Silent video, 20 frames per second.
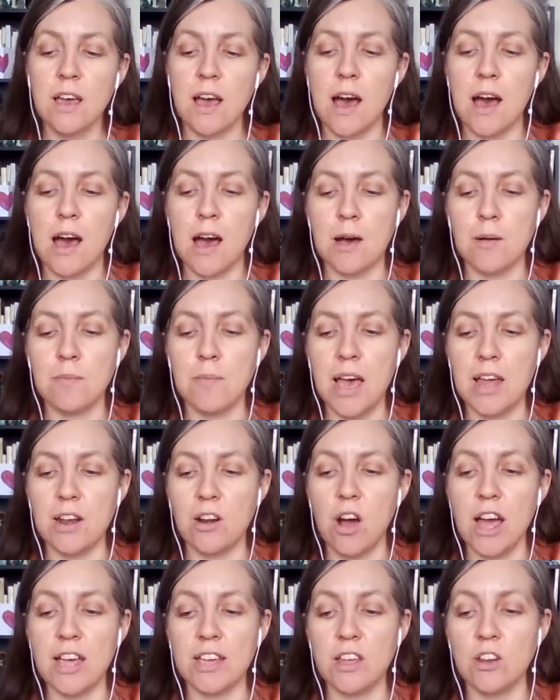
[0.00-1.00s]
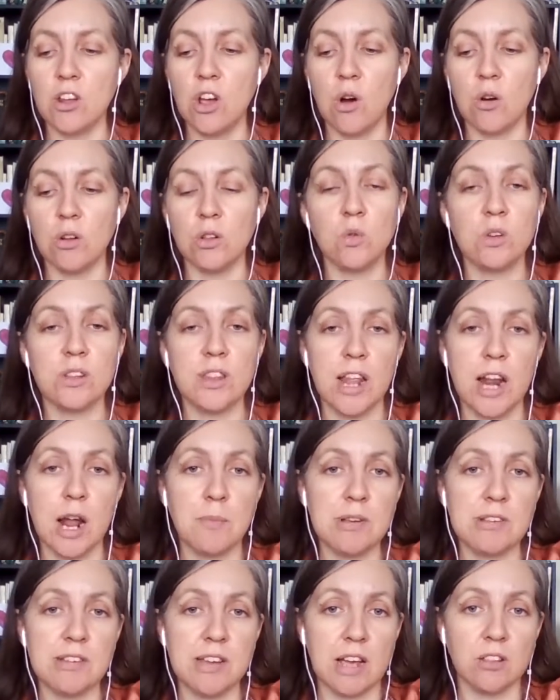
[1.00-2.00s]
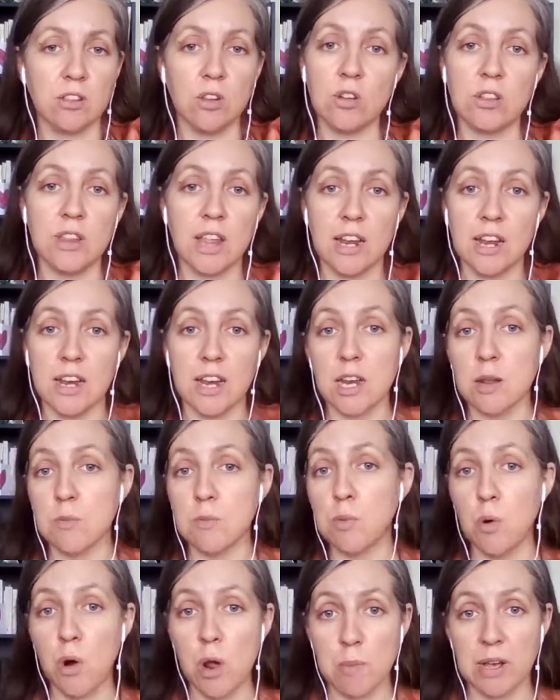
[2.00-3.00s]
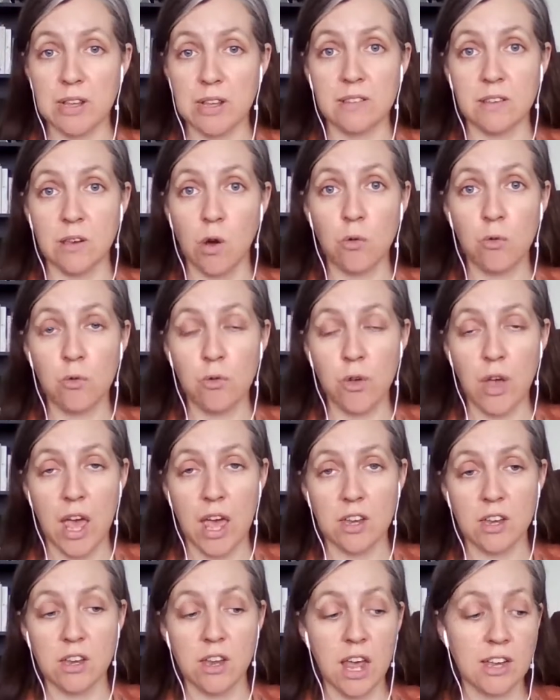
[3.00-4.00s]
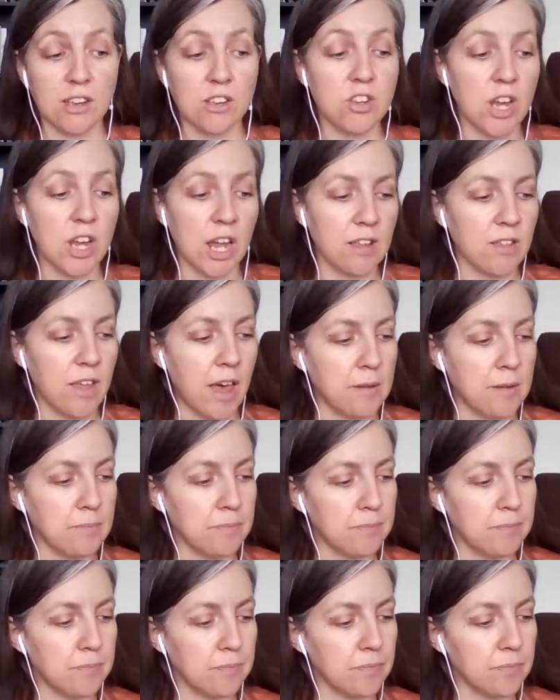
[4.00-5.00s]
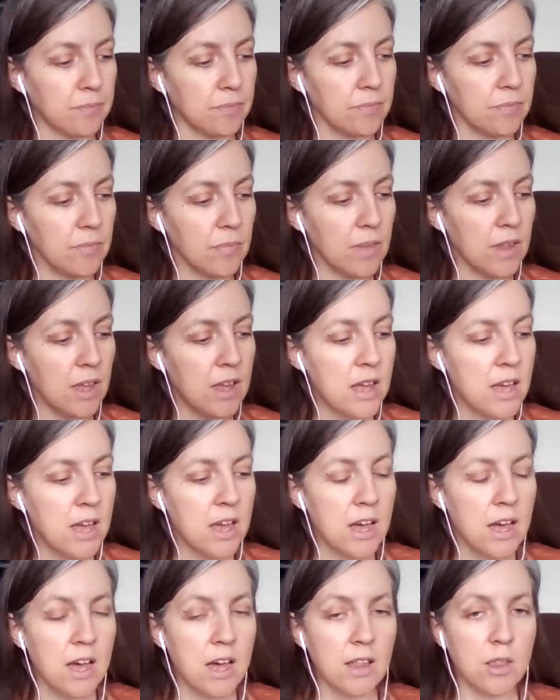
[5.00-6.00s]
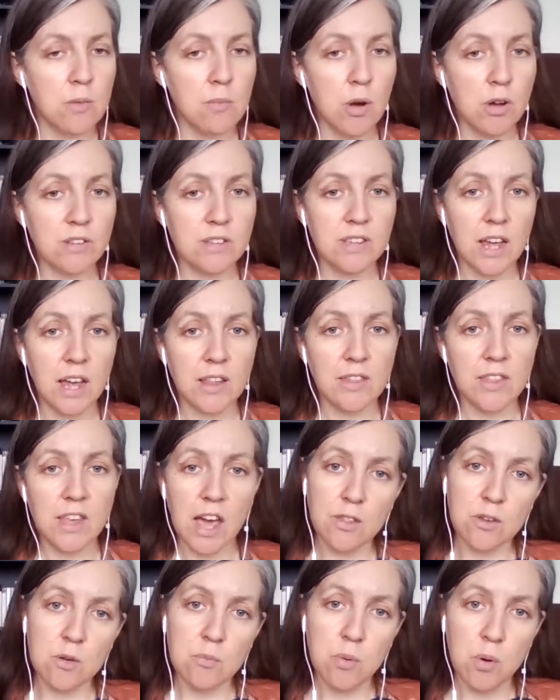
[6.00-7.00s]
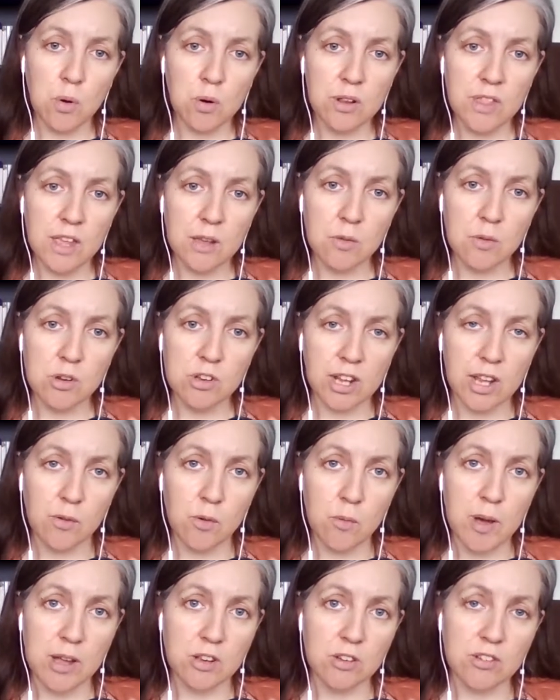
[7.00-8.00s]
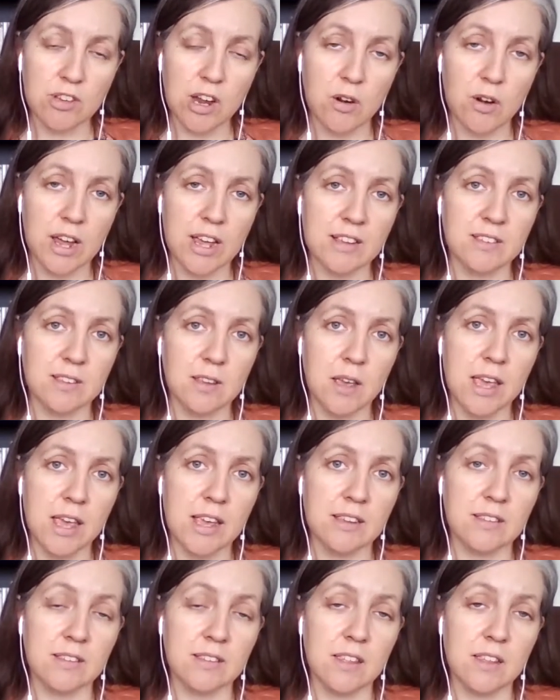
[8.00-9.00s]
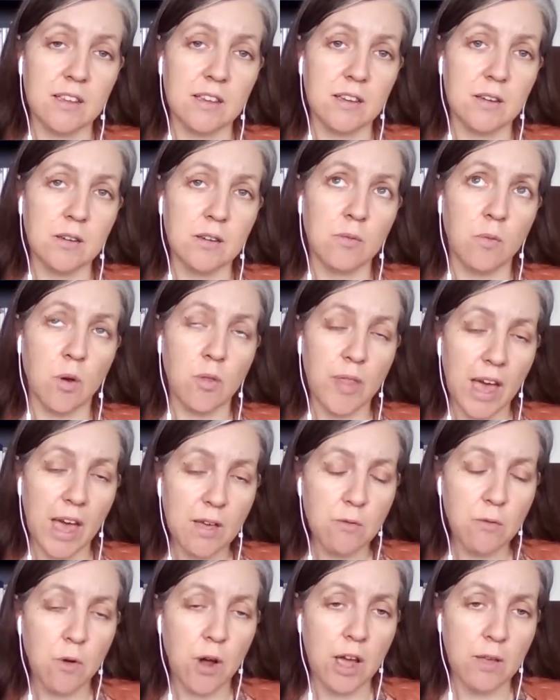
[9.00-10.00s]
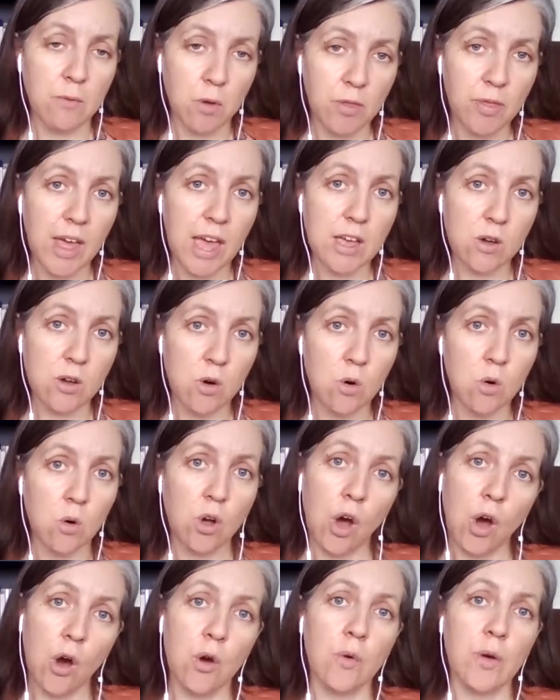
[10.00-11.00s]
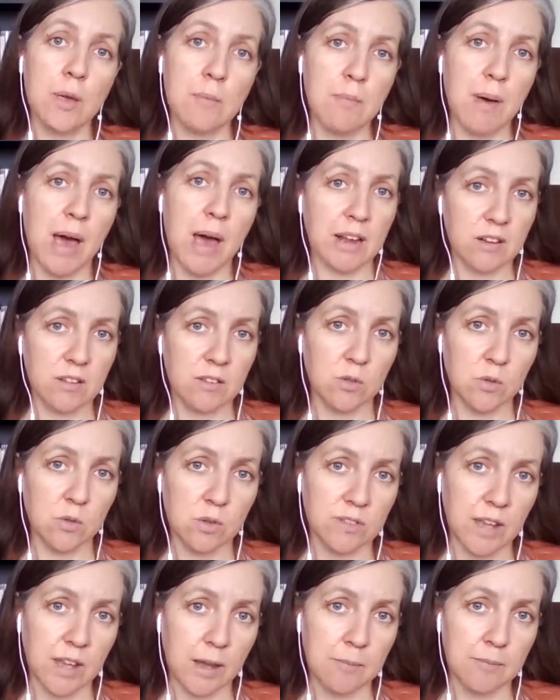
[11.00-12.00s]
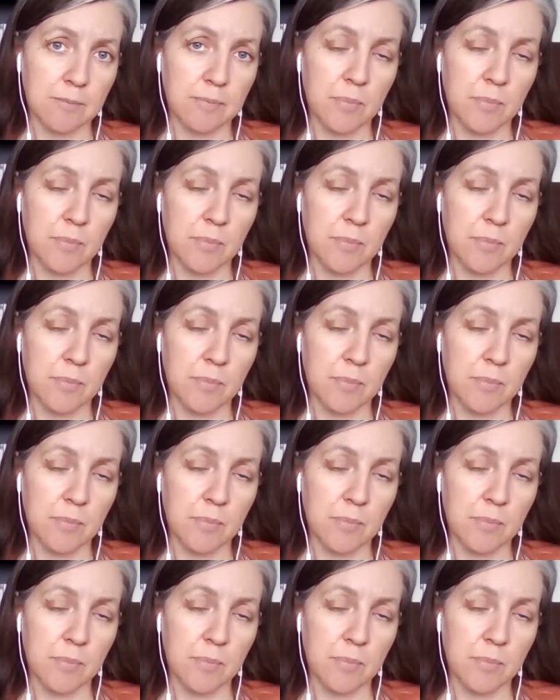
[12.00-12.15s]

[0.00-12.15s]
And I can go and look that up and download that at any point myself and check that. The other important thing which I love about doTERRA is what they call co-impact sourcing.